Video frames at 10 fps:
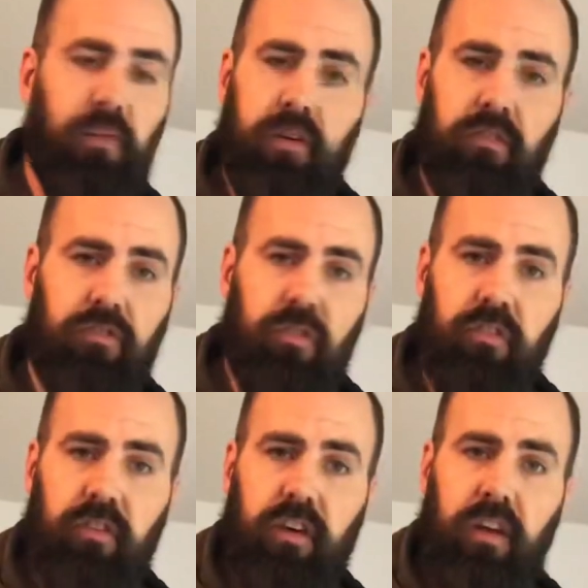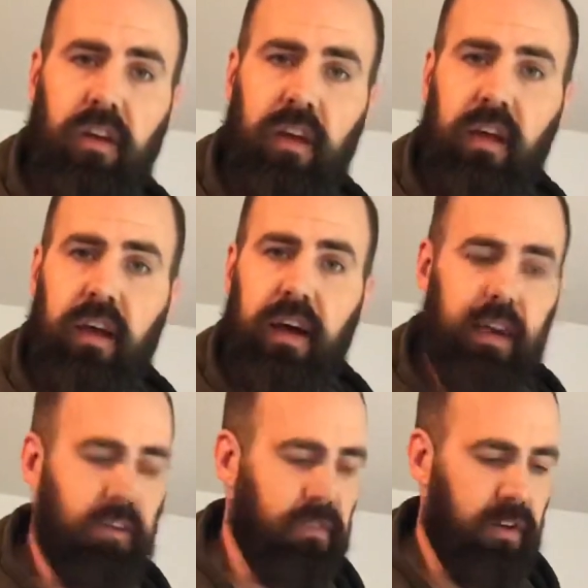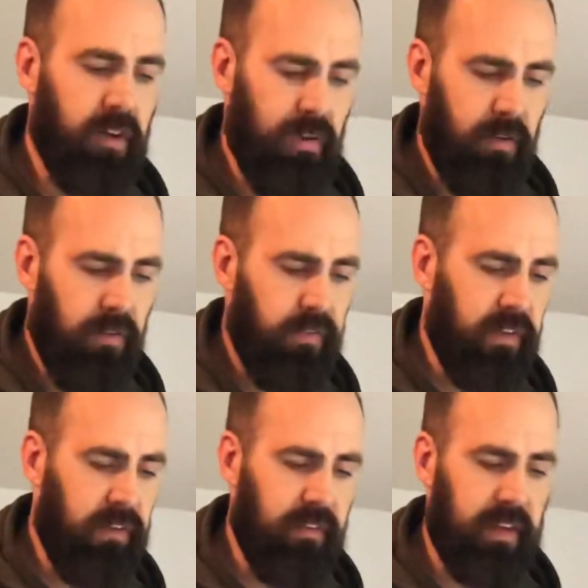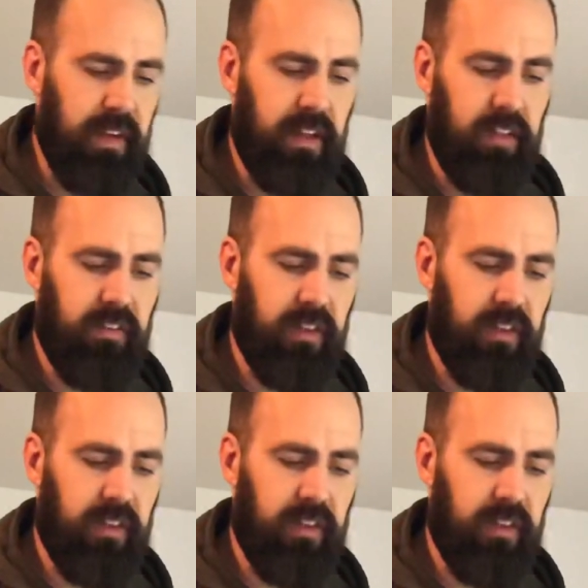works just as good. I don't know if it's any, if